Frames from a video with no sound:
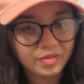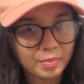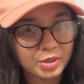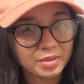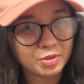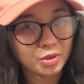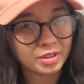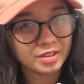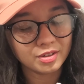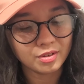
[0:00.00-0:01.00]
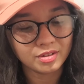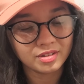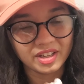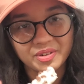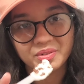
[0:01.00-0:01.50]
if they put some chocolate sauce.
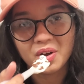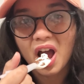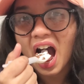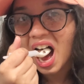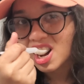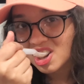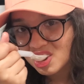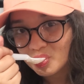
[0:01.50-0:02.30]
I don't